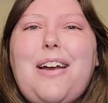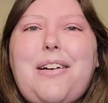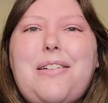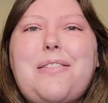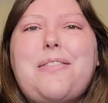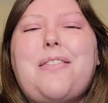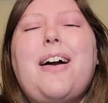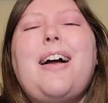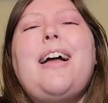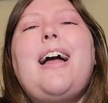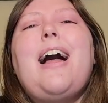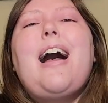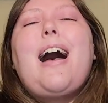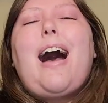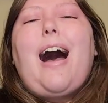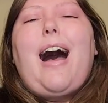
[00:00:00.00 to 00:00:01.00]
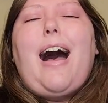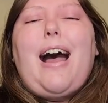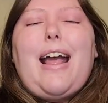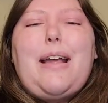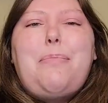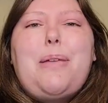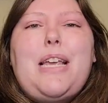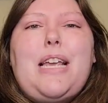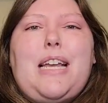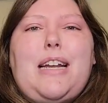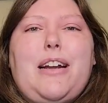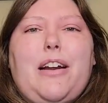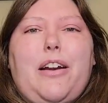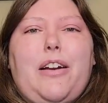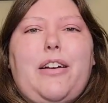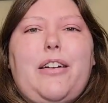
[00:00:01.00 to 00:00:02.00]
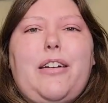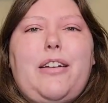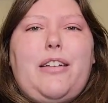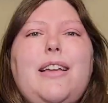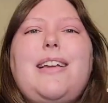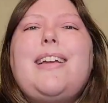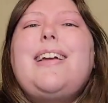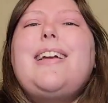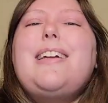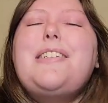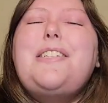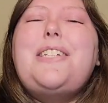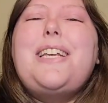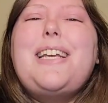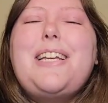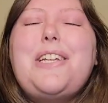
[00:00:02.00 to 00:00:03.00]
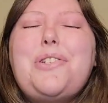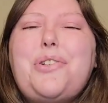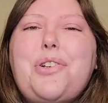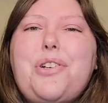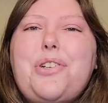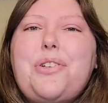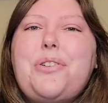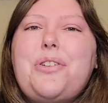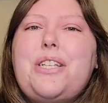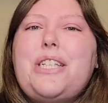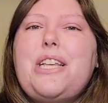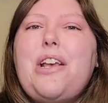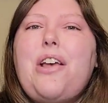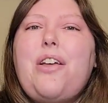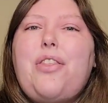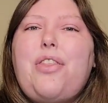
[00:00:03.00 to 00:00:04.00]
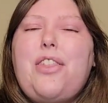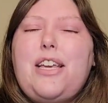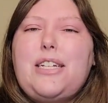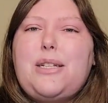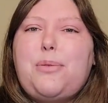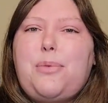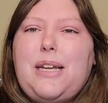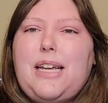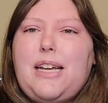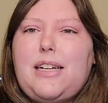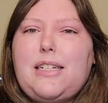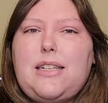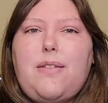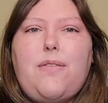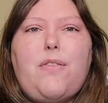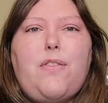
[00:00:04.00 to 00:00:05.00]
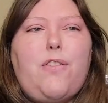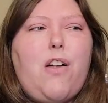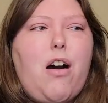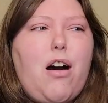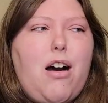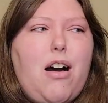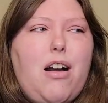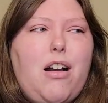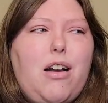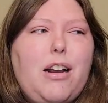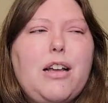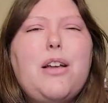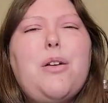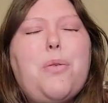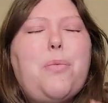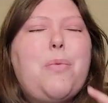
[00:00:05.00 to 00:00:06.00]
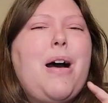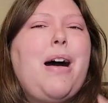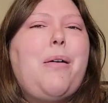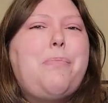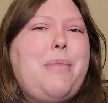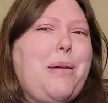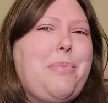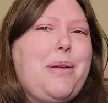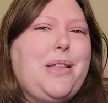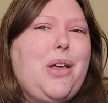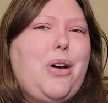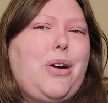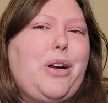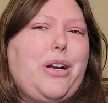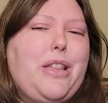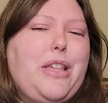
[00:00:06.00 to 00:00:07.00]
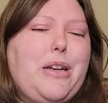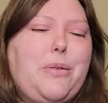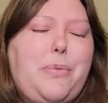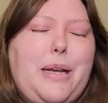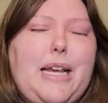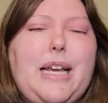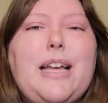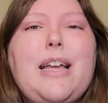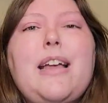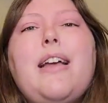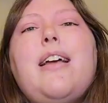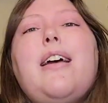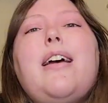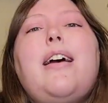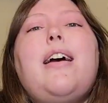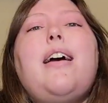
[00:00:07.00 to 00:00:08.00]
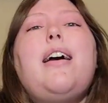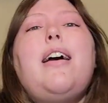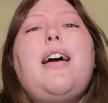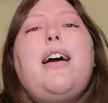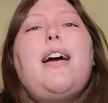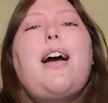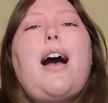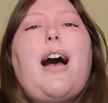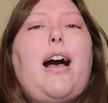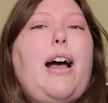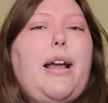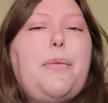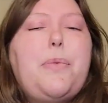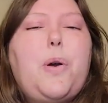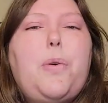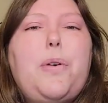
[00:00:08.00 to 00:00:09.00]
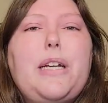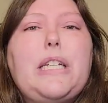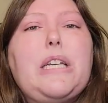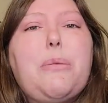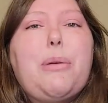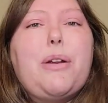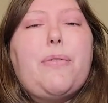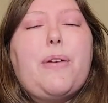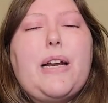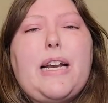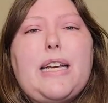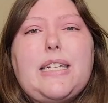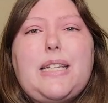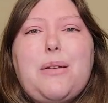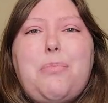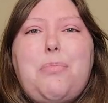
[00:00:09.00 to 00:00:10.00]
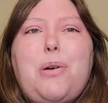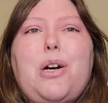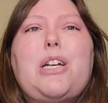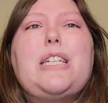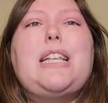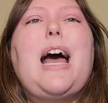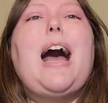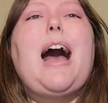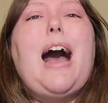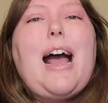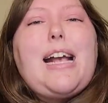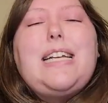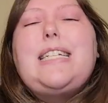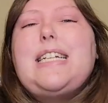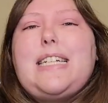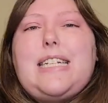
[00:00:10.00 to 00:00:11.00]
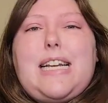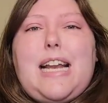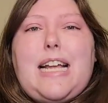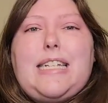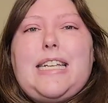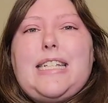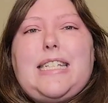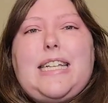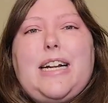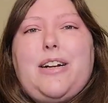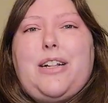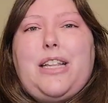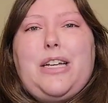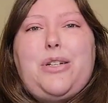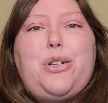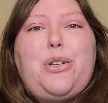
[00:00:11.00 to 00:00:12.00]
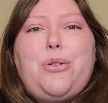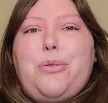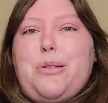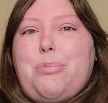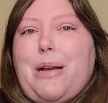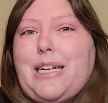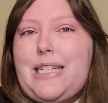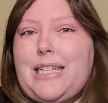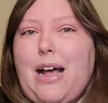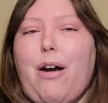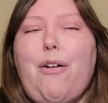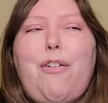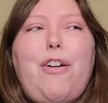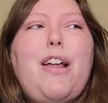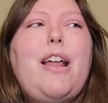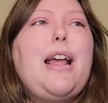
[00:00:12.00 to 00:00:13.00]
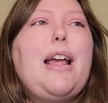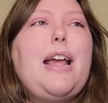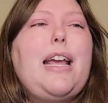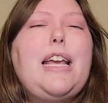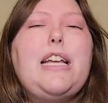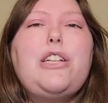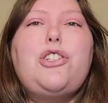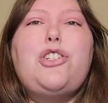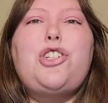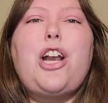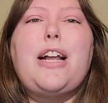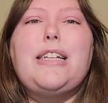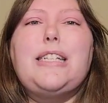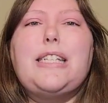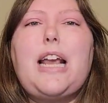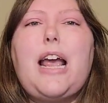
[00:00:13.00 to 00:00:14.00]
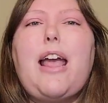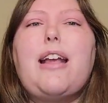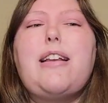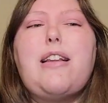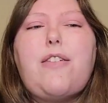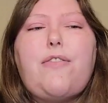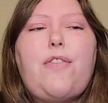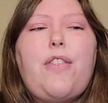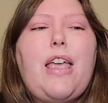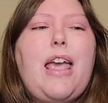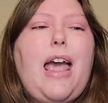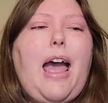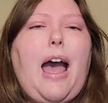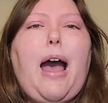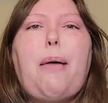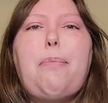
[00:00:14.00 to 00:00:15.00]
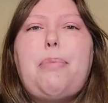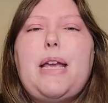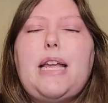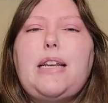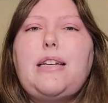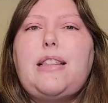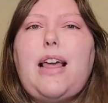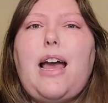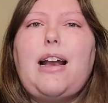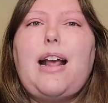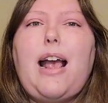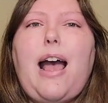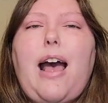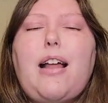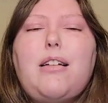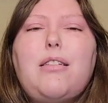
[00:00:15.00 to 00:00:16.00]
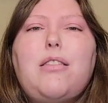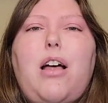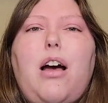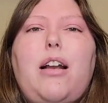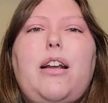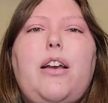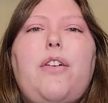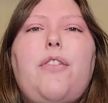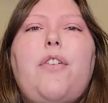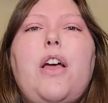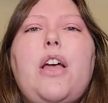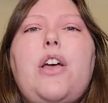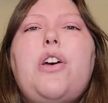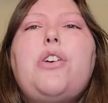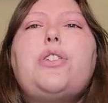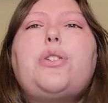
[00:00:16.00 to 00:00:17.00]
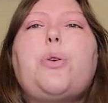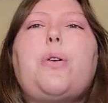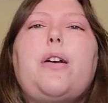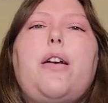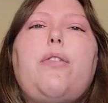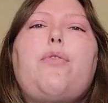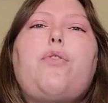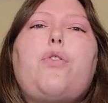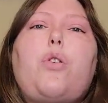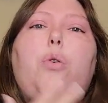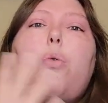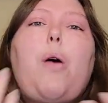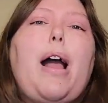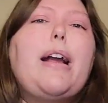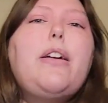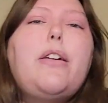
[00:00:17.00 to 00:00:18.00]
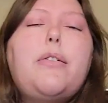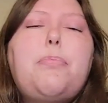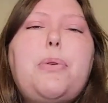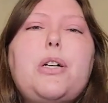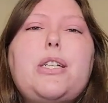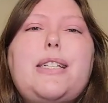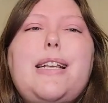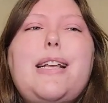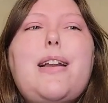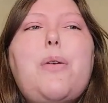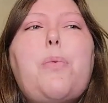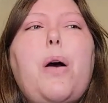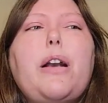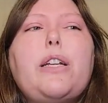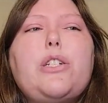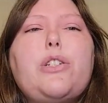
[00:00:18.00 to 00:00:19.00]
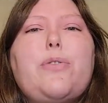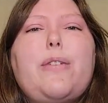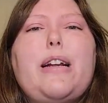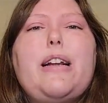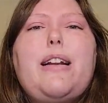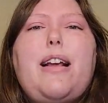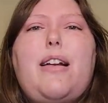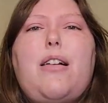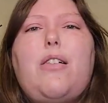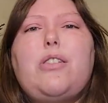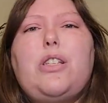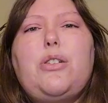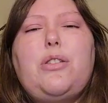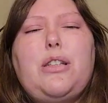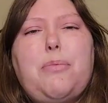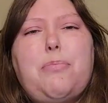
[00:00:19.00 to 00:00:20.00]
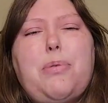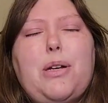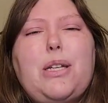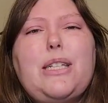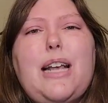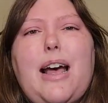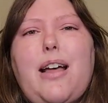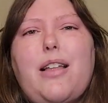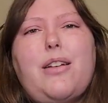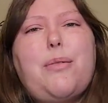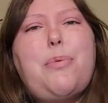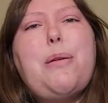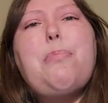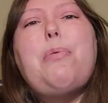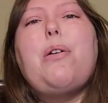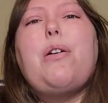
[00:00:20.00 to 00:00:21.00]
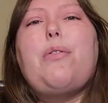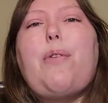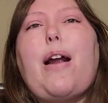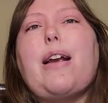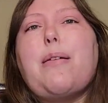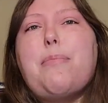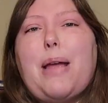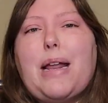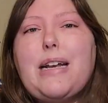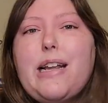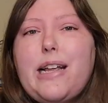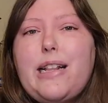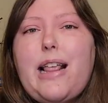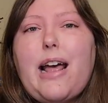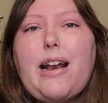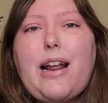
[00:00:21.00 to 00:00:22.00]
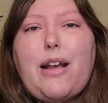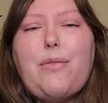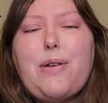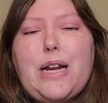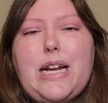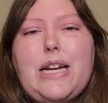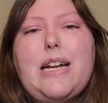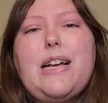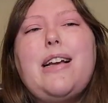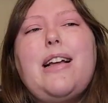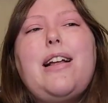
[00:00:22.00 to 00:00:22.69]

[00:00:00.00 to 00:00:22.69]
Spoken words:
Hello, I'm here to introduce this week's vlog. Well, maybe longer than a week. I'm going to be reading some books that I didn't necessarily choose myself. It just kind of happened that I had a lot of sort of required books that I wanted to read, and also some books that other people had recommended that I read